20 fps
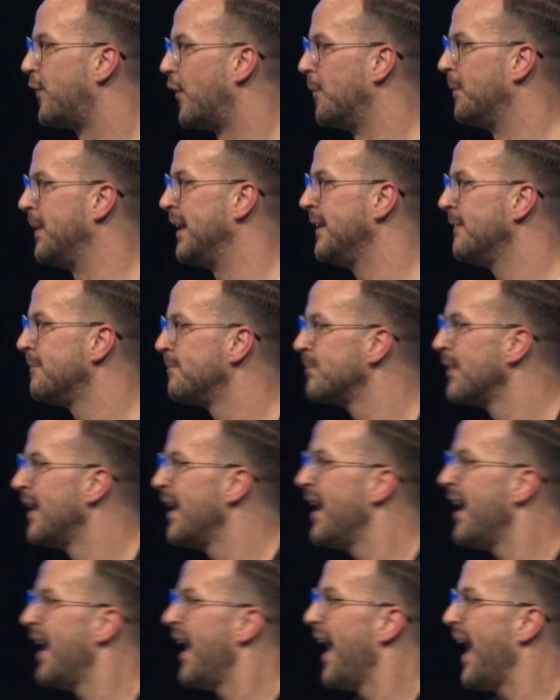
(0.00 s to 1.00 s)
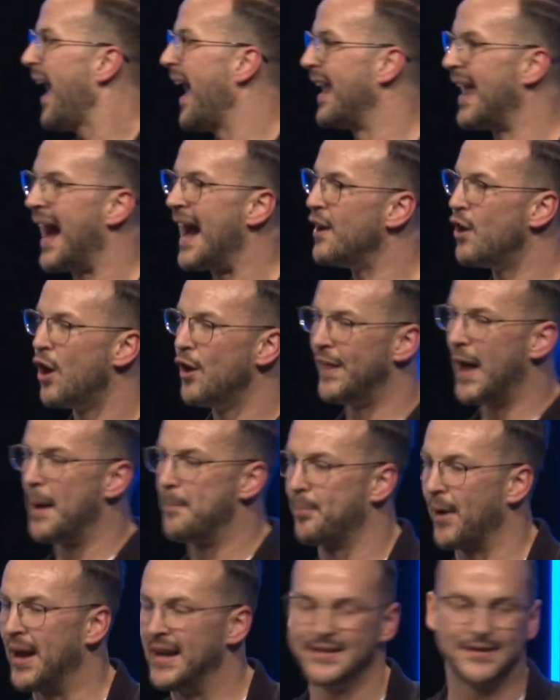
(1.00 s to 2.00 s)
for me. And I know
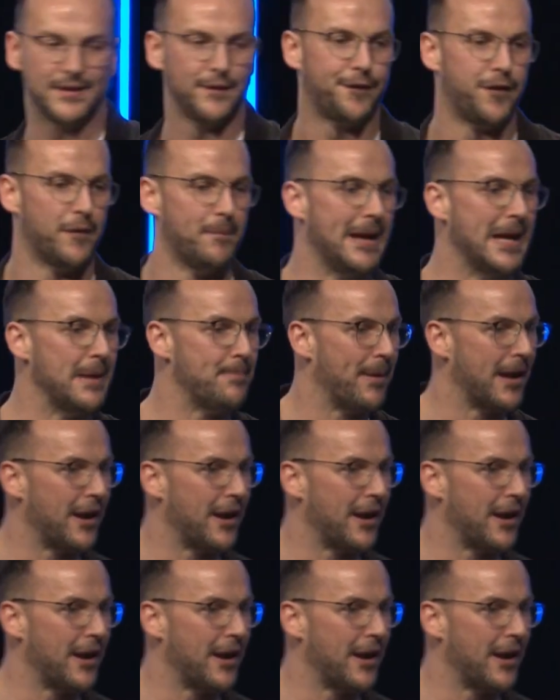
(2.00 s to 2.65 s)
that bread isn't for me.